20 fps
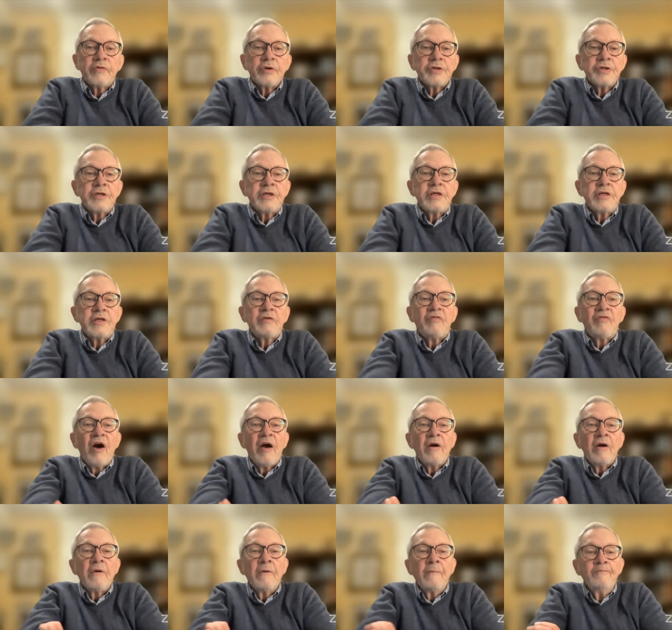a
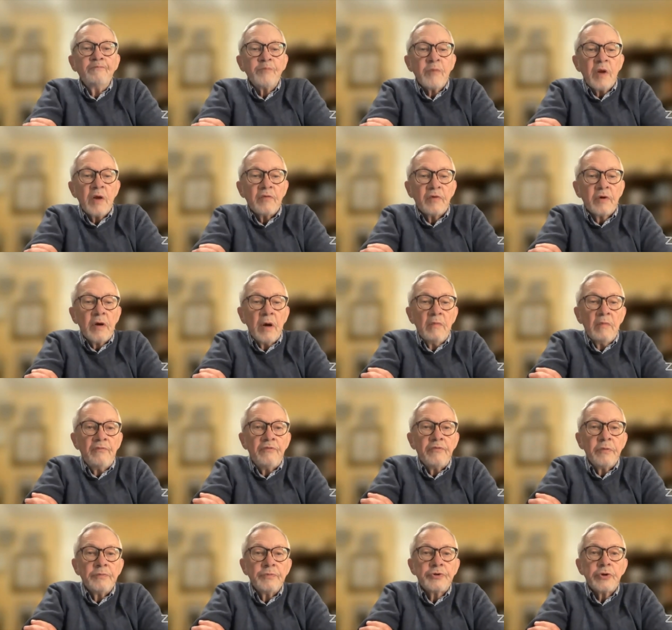ceasefire have come
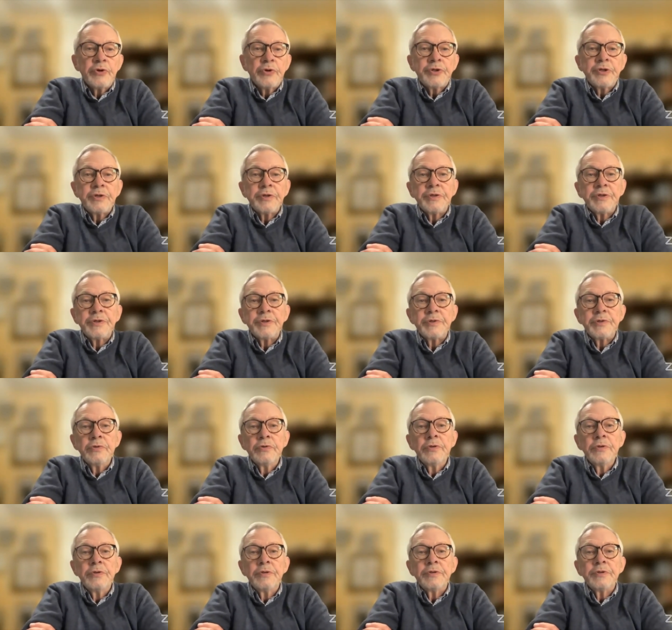from churches,
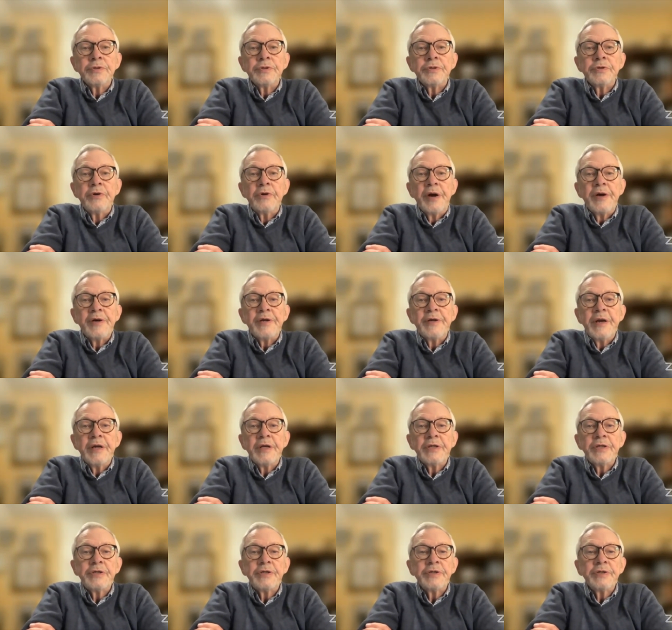unions, United
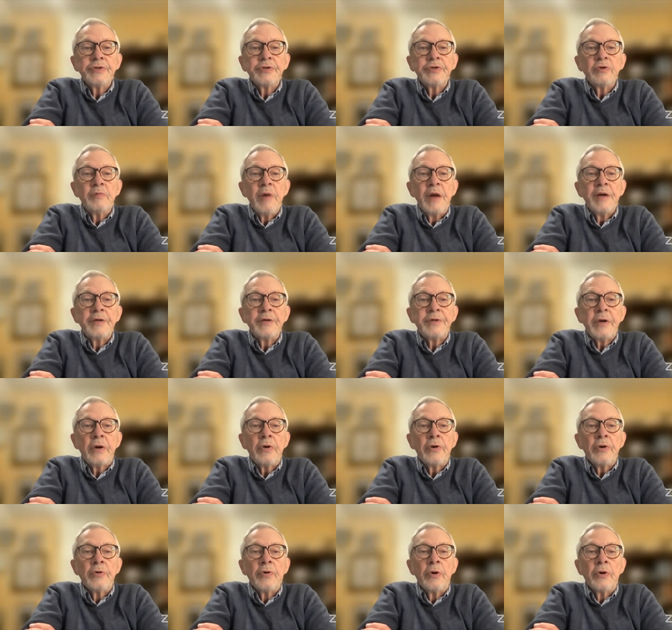Nations,
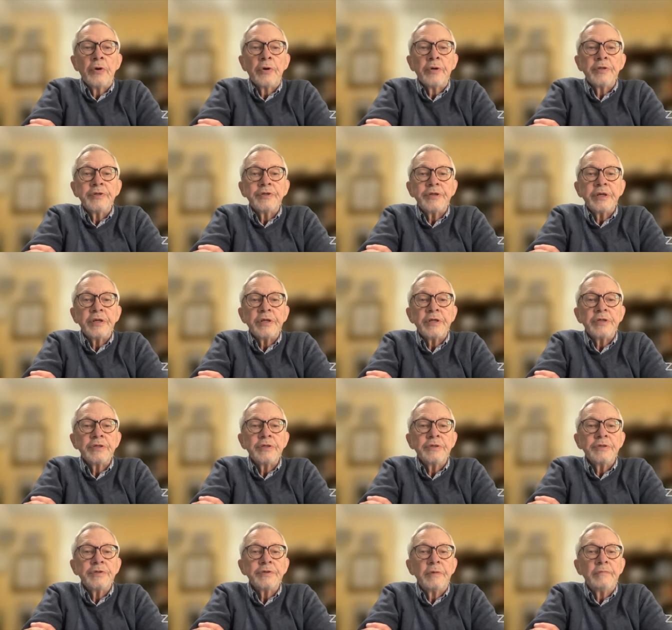humanitarian
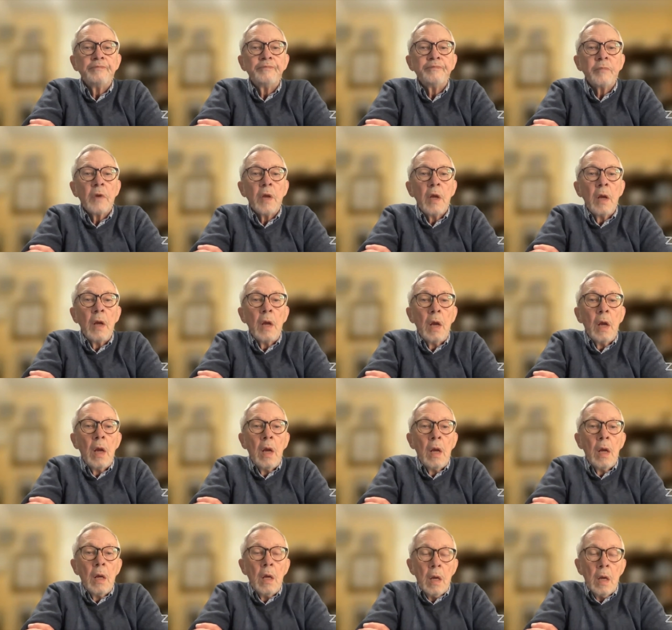organizations.
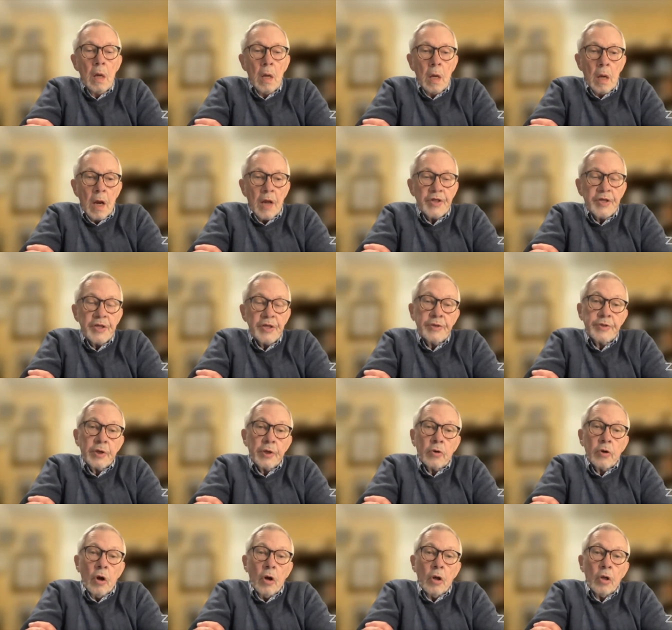I think the
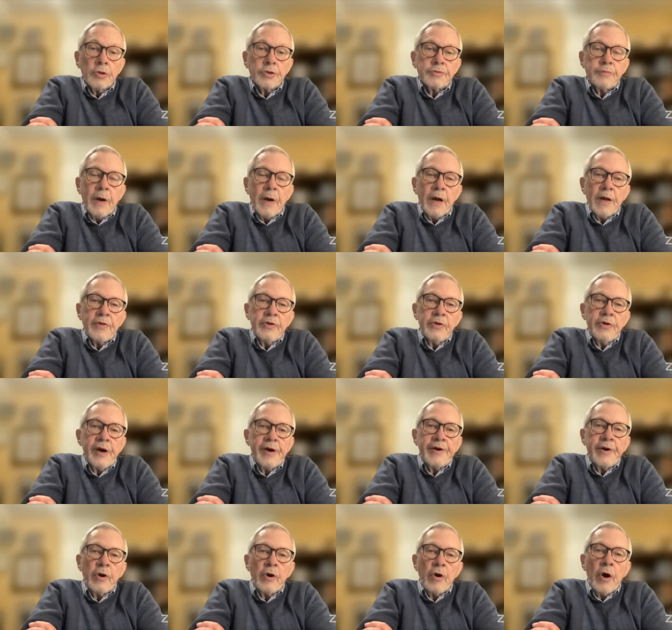calls by the
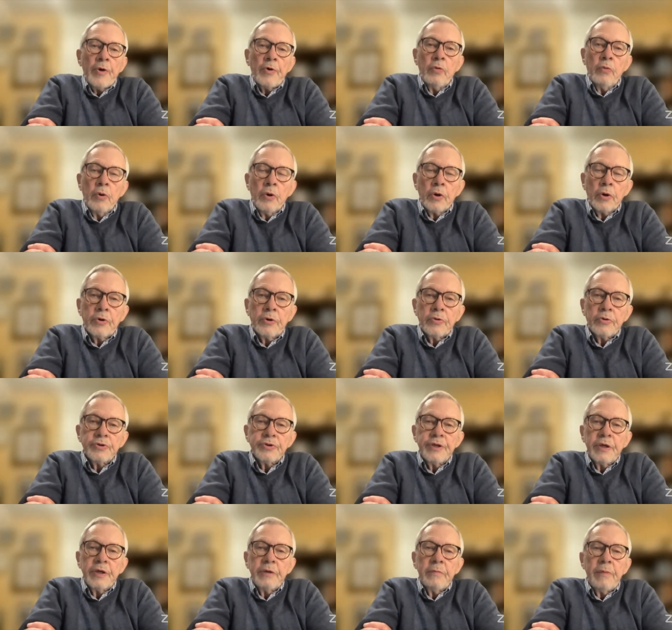United Auto
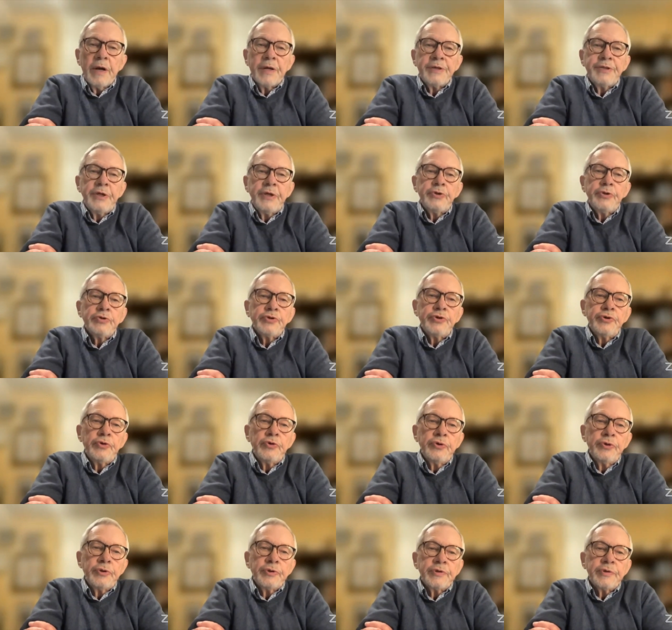Workers and by teachers'
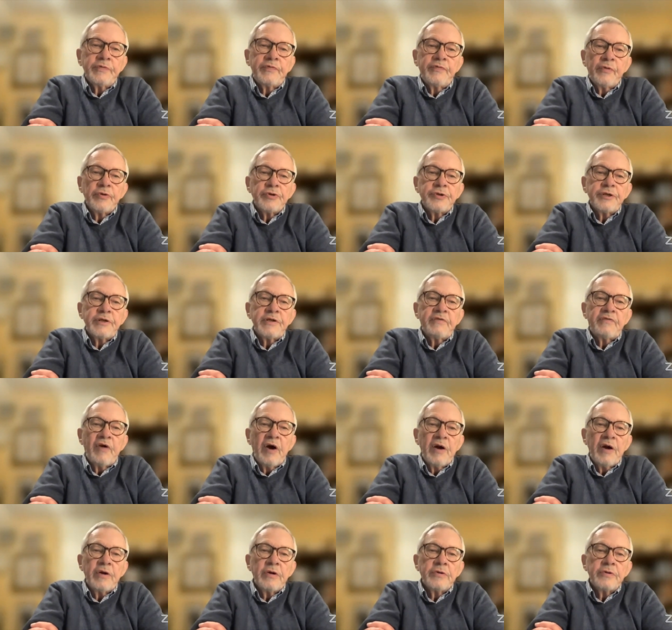unions for
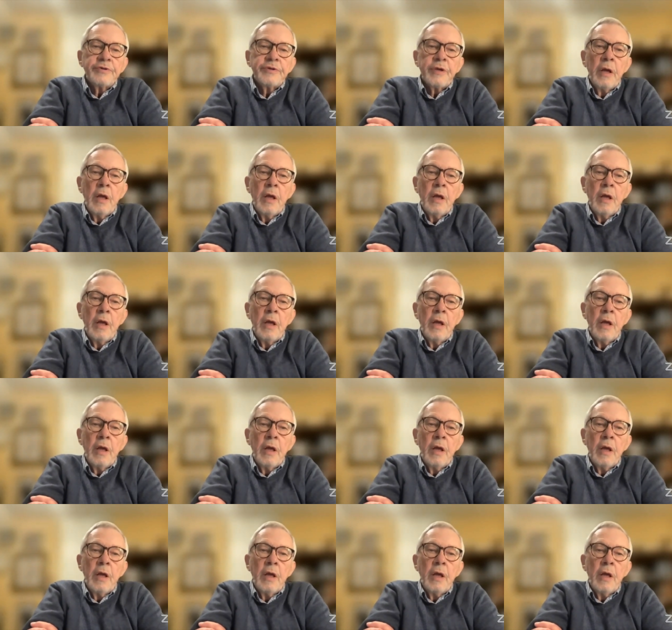ceasefires